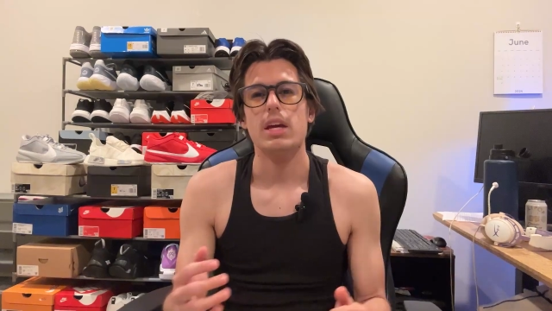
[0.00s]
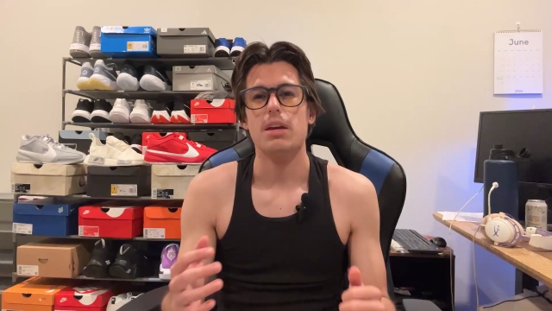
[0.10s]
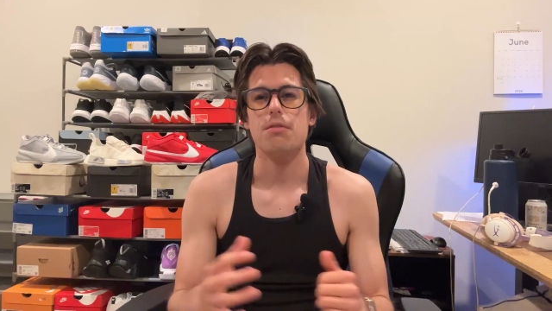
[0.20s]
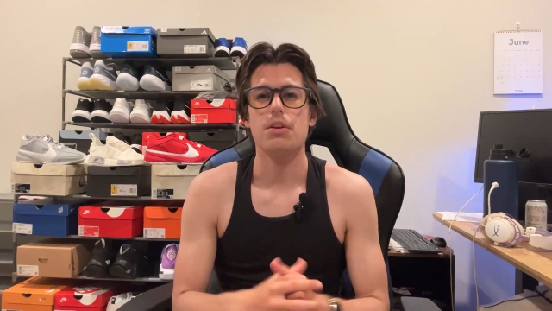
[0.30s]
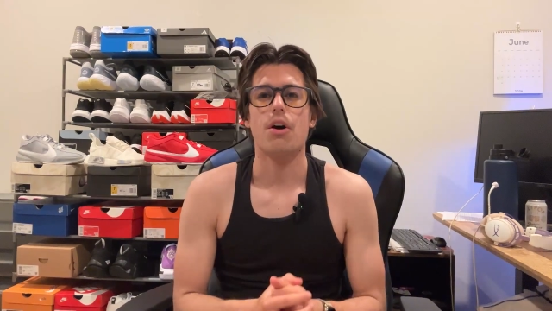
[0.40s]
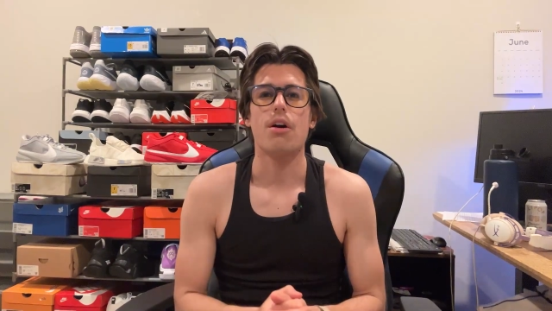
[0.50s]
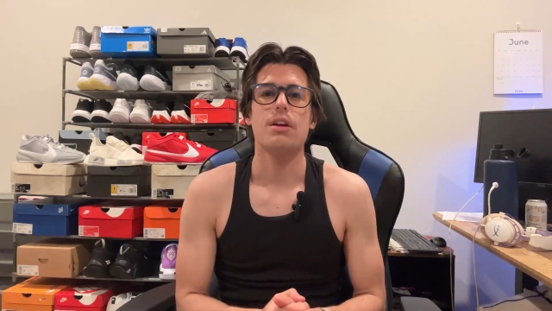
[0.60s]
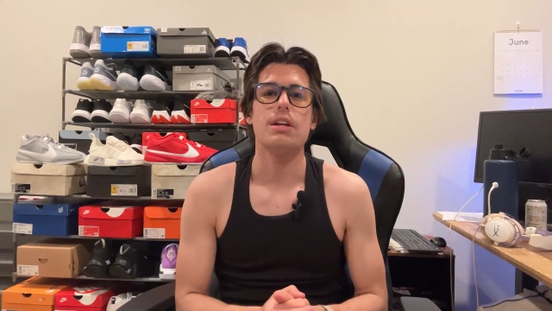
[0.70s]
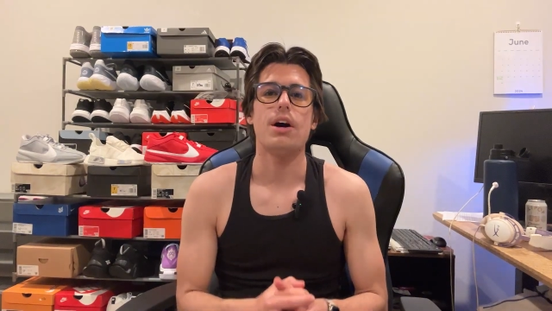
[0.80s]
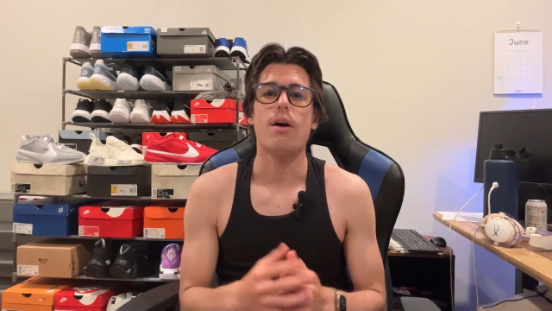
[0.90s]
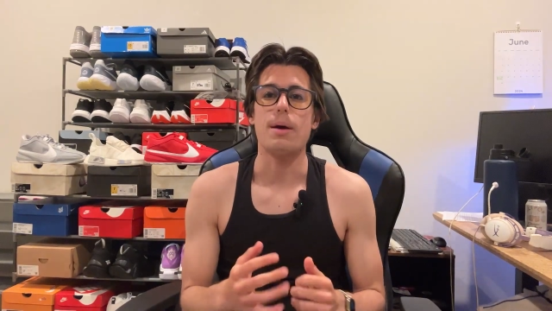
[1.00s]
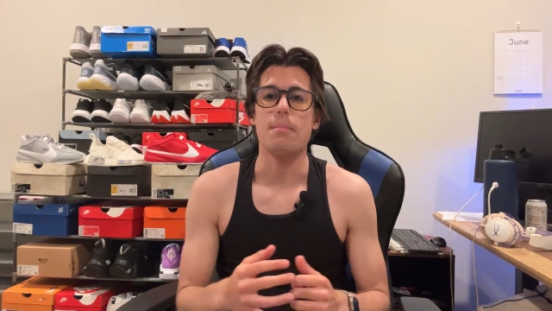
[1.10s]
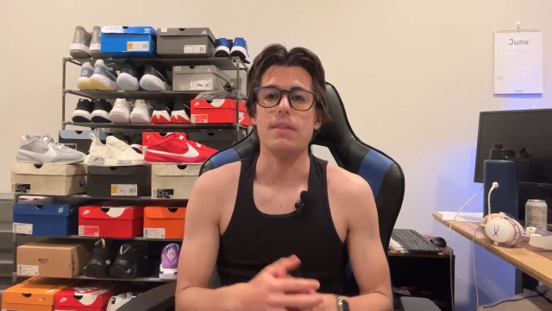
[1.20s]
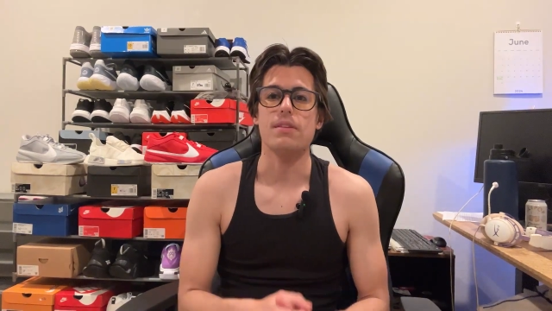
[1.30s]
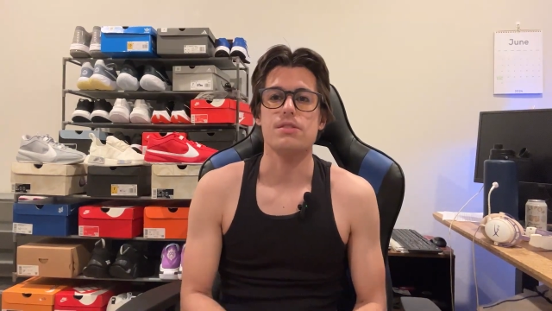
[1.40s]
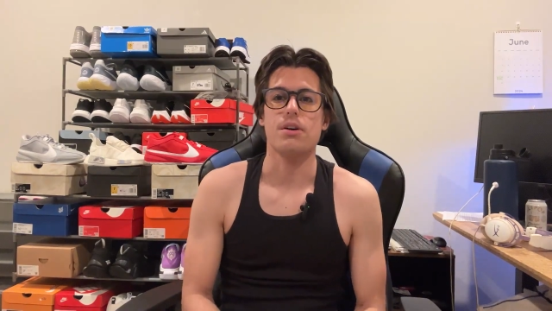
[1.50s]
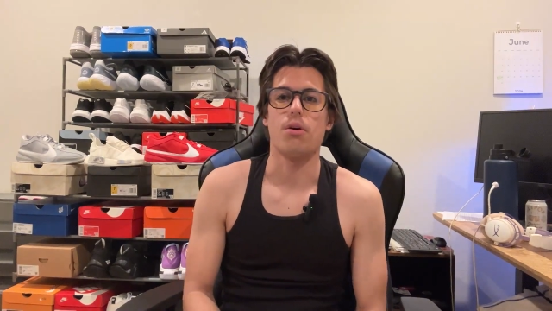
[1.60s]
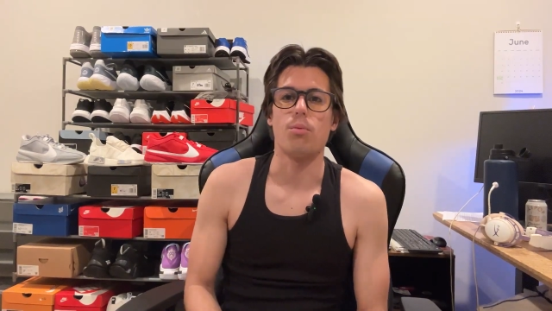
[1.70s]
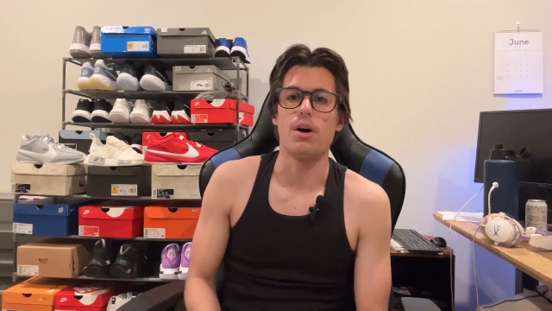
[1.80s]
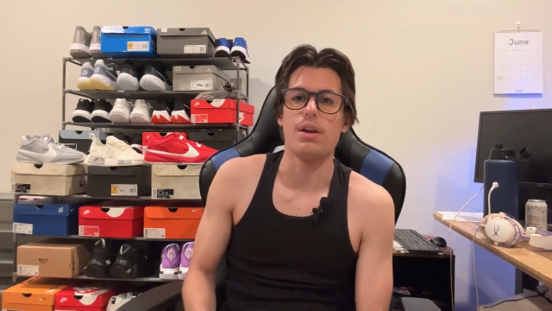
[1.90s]
If you don't already know, I mainly
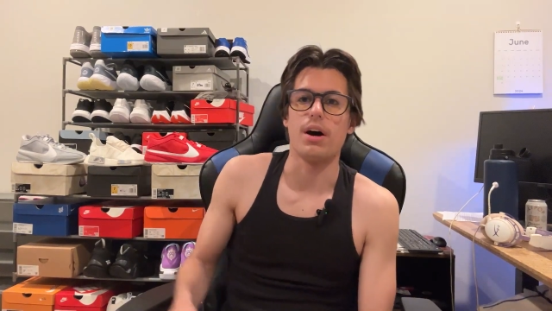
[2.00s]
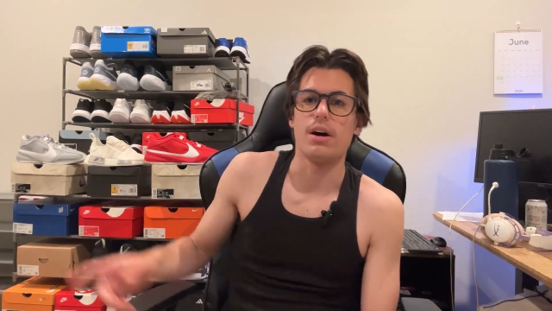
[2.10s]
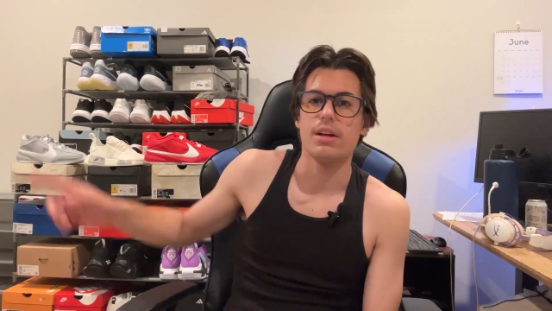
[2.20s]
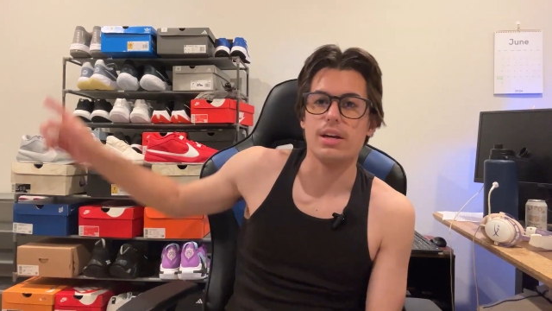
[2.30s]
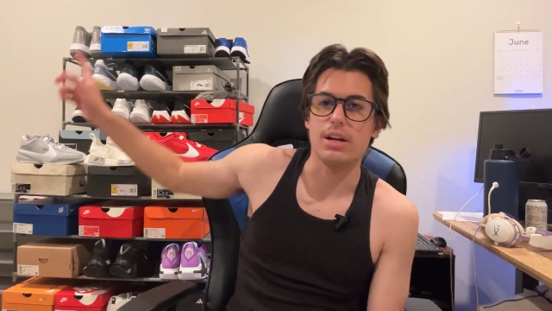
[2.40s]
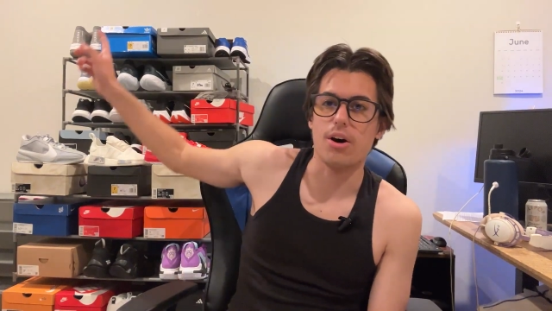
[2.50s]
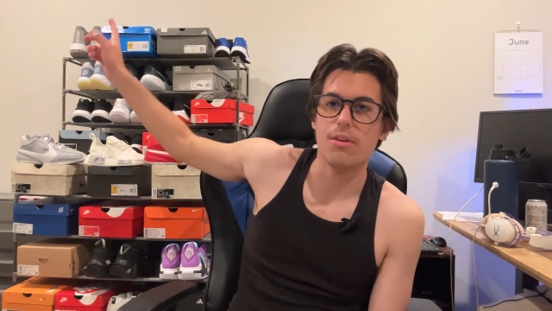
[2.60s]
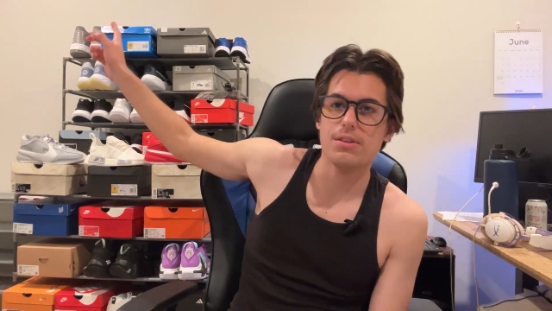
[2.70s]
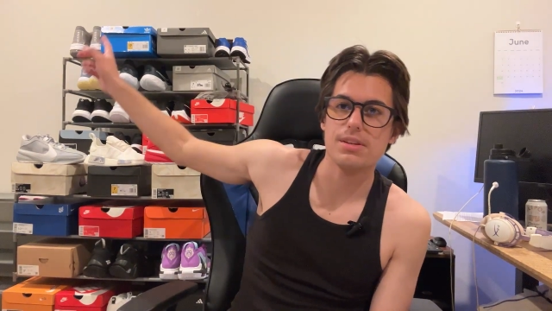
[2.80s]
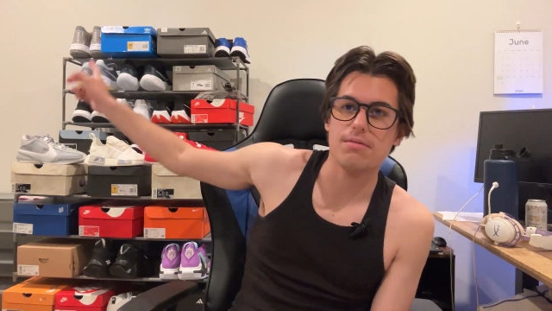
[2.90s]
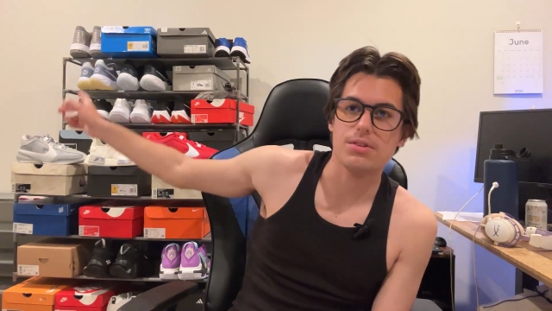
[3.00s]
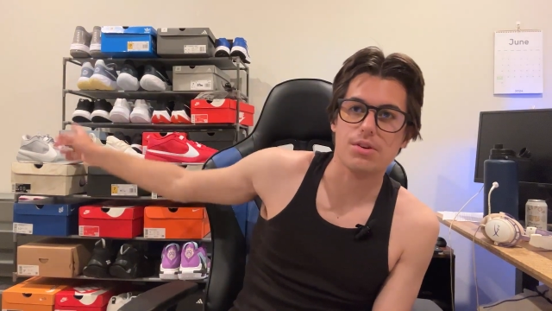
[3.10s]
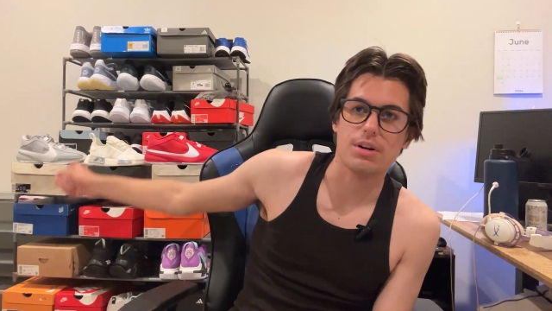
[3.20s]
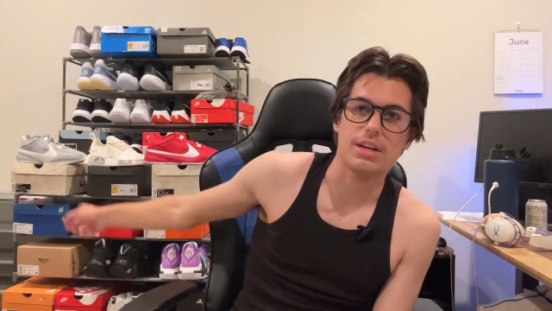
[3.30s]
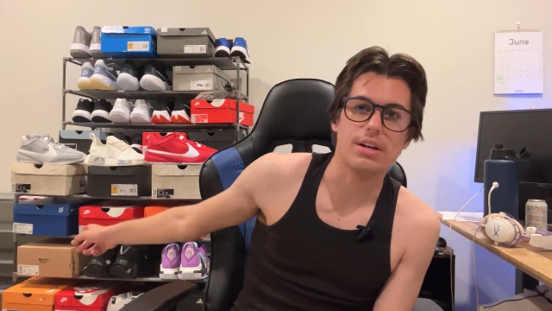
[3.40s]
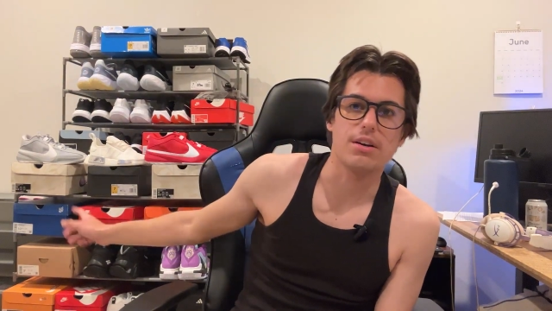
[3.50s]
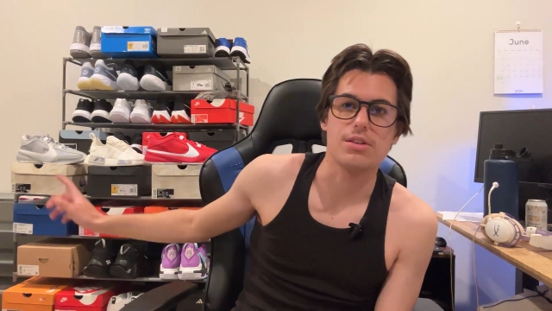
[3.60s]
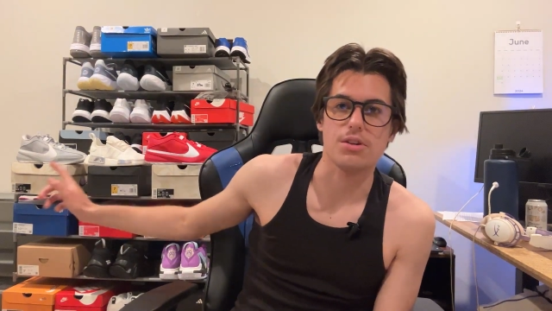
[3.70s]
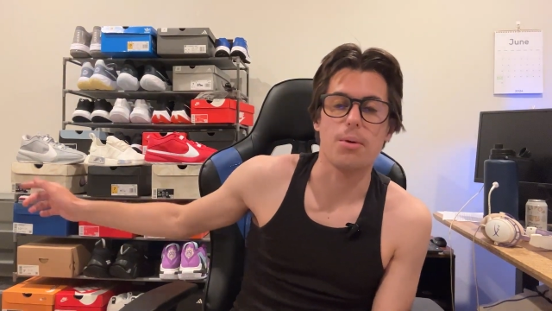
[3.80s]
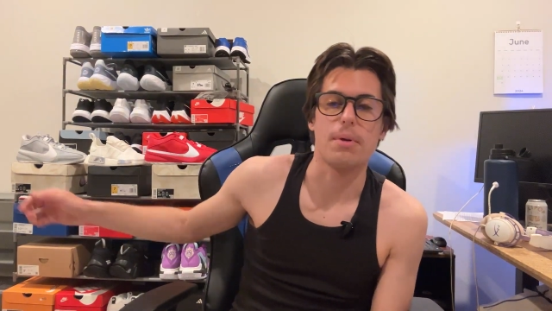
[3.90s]
sell on Whatnot, and all this inventory here
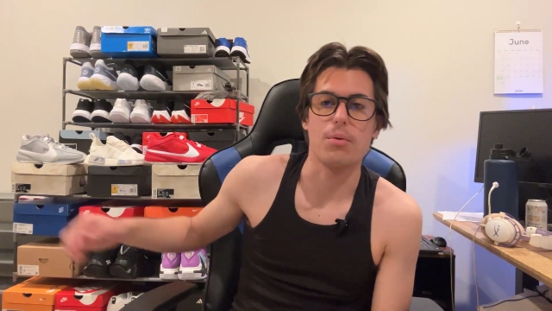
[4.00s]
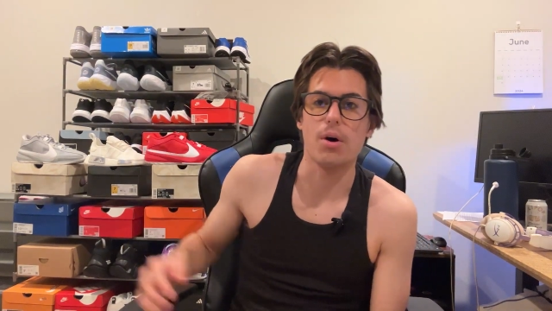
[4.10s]
is all my